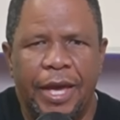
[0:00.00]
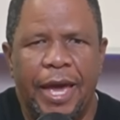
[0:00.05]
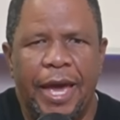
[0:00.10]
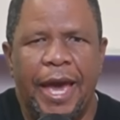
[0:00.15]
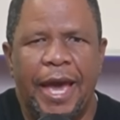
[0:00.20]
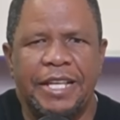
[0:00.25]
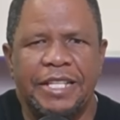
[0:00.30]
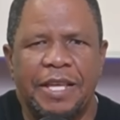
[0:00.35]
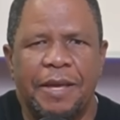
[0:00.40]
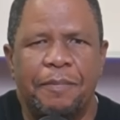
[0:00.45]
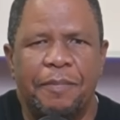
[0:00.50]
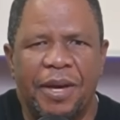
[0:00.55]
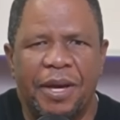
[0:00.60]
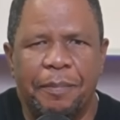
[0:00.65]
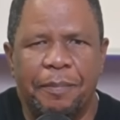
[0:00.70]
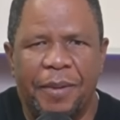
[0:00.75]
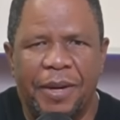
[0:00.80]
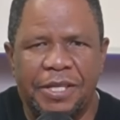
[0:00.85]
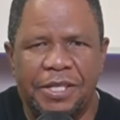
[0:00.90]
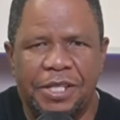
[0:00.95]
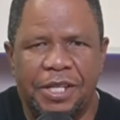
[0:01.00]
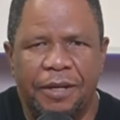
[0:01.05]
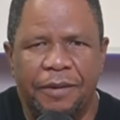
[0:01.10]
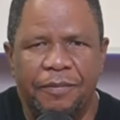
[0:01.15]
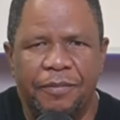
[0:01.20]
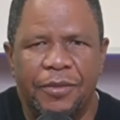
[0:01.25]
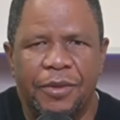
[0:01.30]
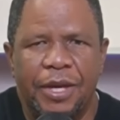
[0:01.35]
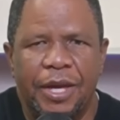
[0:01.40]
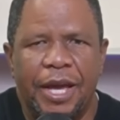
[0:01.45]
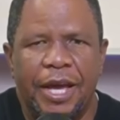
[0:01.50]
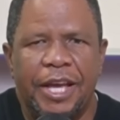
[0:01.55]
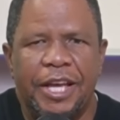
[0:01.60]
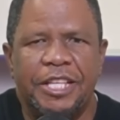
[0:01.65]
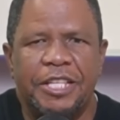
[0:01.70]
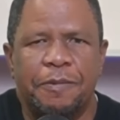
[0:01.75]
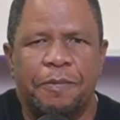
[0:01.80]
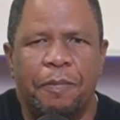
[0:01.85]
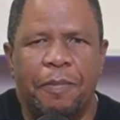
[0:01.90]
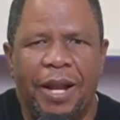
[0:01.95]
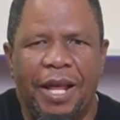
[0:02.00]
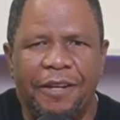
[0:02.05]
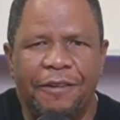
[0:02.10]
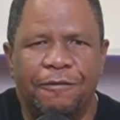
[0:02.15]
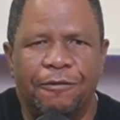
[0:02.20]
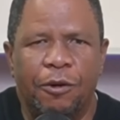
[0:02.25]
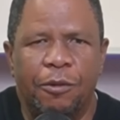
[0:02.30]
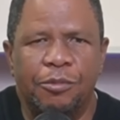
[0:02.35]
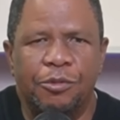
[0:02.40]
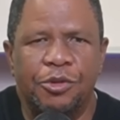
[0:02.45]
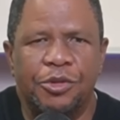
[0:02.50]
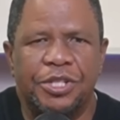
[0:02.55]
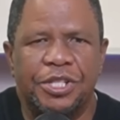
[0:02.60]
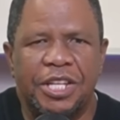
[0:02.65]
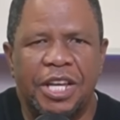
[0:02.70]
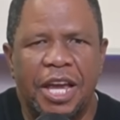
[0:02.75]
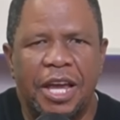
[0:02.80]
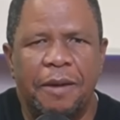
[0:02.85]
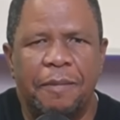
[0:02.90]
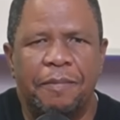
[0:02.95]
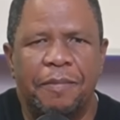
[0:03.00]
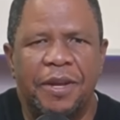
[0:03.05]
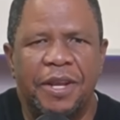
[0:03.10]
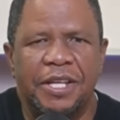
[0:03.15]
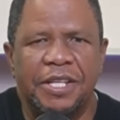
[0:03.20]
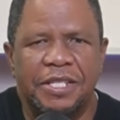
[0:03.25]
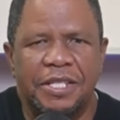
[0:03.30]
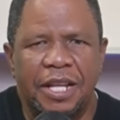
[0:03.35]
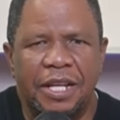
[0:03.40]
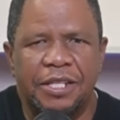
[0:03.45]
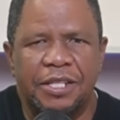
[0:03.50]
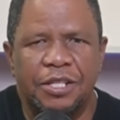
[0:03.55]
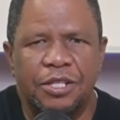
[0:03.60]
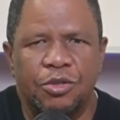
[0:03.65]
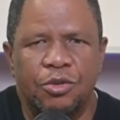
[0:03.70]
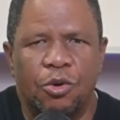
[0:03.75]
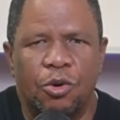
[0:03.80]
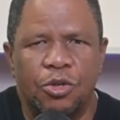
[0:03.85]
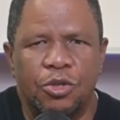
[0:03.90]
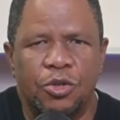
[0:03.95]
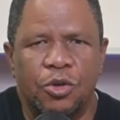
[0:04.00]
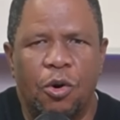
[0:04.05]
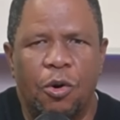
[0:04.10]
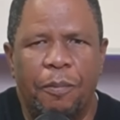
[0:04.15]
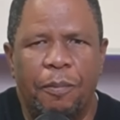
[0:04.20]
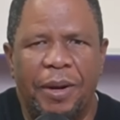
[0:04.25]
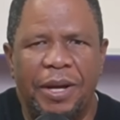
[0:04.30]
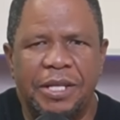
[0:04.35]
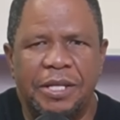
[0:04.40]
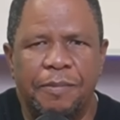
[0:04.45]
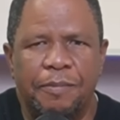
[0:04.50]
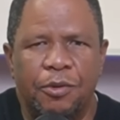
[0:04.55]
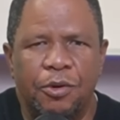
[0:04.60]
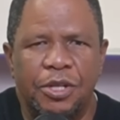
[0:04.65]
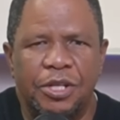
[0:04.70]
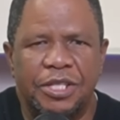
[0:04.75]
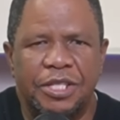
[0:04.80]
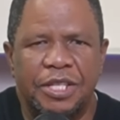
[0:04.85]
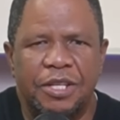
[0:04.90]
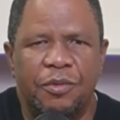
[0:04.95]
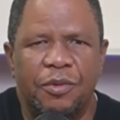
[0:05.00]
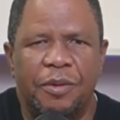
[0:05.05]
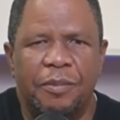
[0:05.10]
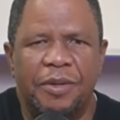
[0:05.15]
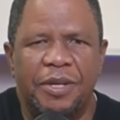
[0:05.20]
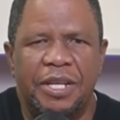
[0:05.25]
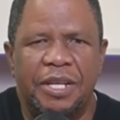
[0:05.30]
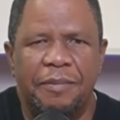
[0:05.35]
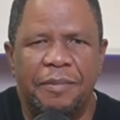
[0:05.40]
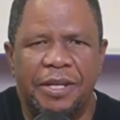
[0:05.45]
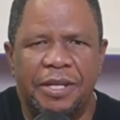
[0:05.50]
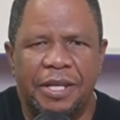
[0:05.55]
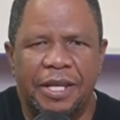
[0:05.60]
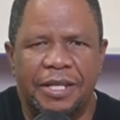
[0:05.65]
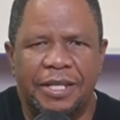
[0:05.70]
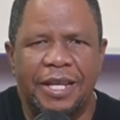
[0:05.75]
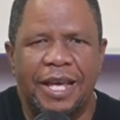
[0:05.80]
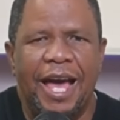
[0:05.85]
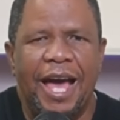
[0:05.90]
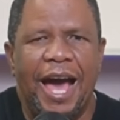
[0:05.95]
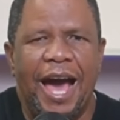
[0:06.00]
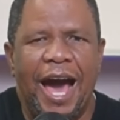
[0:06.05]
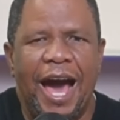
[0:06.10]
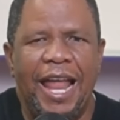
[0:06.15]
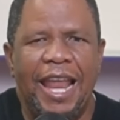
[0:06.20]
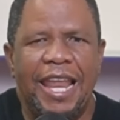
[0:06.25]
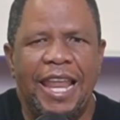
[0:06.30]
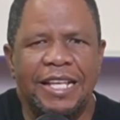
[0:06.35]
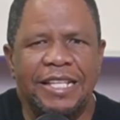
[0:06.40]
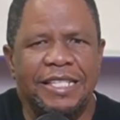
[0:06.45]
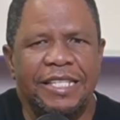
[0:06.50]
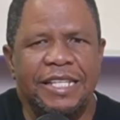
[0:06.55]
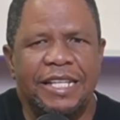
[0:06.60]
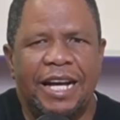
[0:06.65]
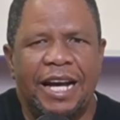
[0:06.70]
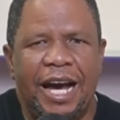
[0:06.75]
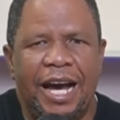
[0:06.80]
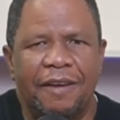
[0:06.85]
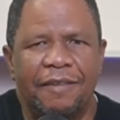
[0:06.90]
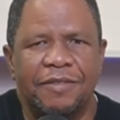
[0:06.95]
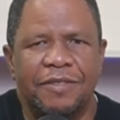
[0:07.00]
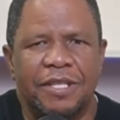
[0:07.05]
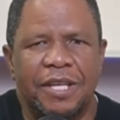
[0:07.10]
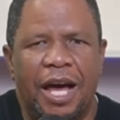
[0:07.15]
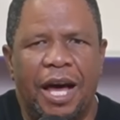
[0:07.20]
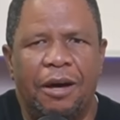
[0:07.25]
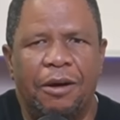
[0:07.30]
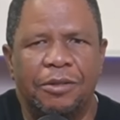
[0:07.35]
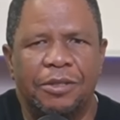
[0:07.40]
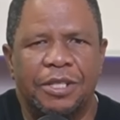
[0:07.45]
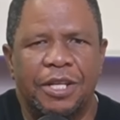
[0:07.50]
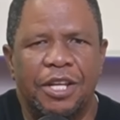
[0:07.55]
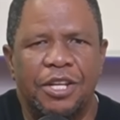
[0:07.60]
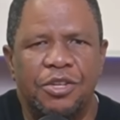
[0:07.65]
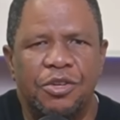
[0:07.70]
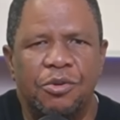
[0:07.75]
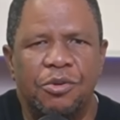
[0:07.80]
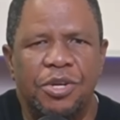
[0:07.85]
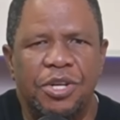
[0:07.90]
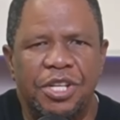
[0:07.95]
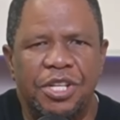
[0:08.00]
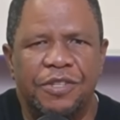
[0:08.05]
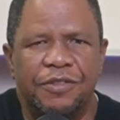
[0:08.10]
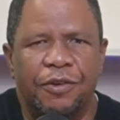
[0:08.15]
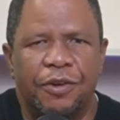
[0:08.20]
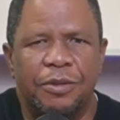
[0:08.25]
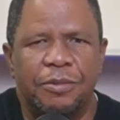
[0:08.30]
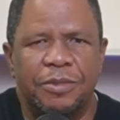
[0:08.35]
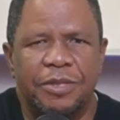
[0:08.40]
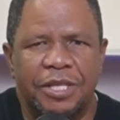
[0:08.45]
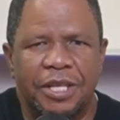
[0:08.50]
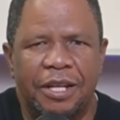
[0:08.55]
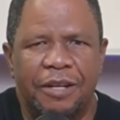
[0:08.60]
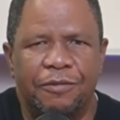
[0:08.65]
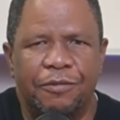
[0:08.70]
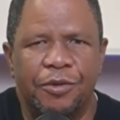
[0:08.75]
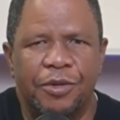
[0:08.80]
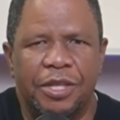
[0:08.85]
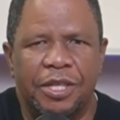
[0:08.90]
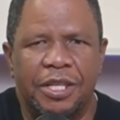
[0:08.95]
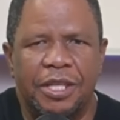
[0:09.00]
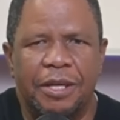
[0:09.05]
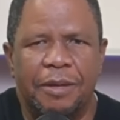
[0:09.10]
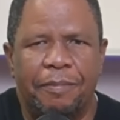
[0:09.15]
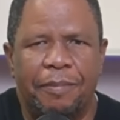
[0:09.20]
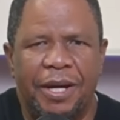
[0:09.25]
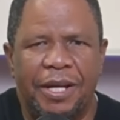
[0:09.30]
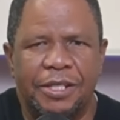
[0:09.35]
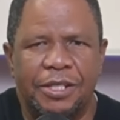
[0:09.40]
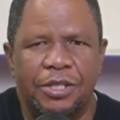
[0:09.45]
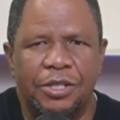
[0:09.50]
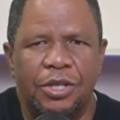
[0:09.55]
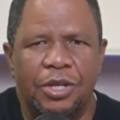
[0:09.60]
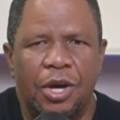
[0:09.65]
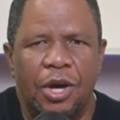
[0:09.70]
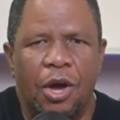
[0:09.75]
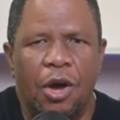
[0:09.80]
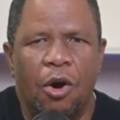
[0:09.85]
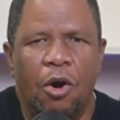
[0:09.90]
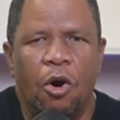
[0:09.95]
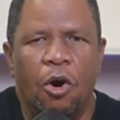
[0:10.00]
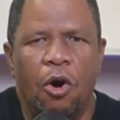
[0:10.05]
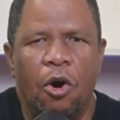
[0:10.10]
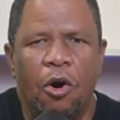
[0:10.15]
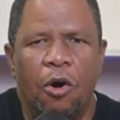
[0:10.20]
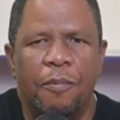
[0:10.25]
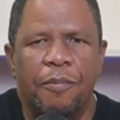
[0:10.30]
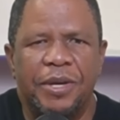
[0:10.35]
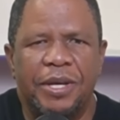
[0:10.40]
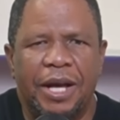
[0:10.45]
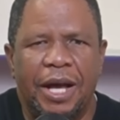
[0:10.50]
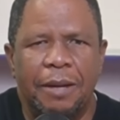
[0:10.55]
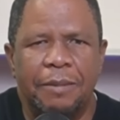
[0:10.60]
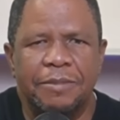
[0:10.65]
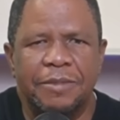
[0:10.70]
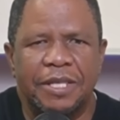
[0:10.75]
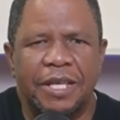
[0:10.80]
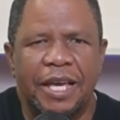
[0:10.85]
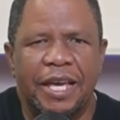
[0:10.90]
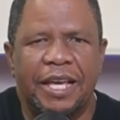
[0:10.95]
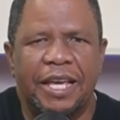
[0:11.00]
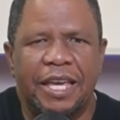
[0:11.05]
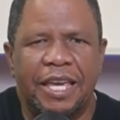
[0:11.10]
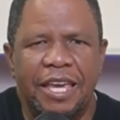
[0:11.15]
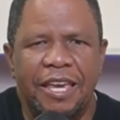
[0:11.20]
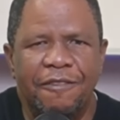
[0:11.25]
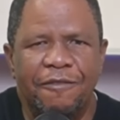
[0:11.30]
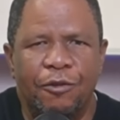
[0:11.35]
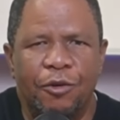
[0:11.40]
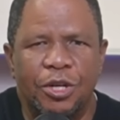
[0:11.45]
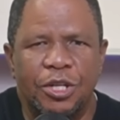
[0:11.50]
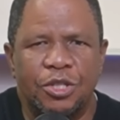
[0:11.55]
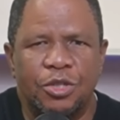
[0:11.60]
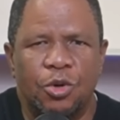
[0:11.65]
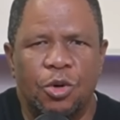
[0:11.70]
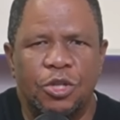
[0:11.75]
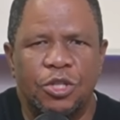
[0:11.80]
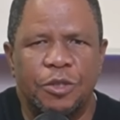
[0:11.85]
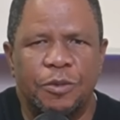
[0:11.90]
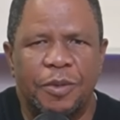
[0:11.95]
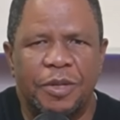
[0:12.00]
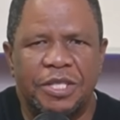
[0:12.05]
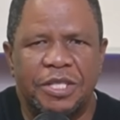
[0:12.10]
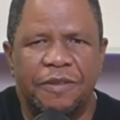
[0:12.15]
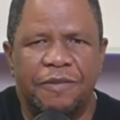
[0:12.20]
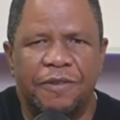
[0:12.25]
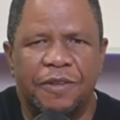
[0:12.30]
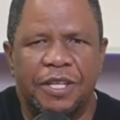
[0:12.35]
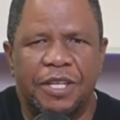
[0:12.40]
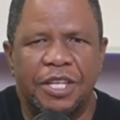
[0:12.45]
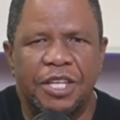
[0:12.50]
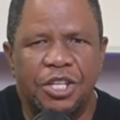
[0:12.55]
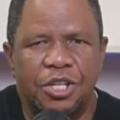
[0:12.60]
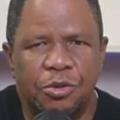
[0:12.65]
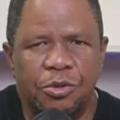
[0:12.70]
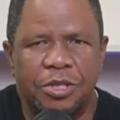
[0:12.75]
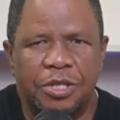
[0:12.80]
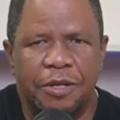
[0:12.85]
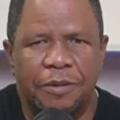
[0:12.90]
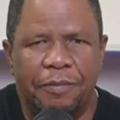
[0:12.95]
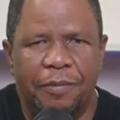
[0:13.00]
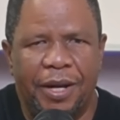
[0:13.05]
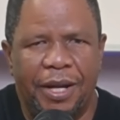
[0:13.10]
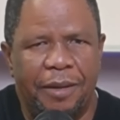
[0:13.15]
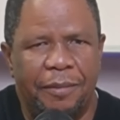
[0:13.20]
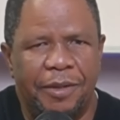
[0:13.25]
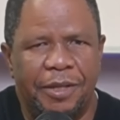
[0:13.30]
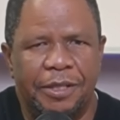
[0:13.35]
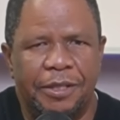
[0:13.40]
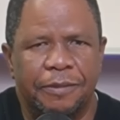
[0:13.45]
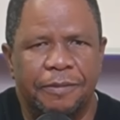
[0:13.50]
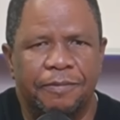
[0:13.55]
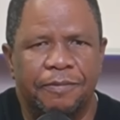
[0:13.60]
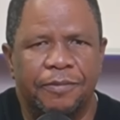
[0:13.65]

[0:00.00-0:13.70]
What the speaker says: As a backbencher, his platform to shape national discourse or party policy will be limited unless he carves out a new niche for himself within the party or becomes a key voice on specific issues in parliament.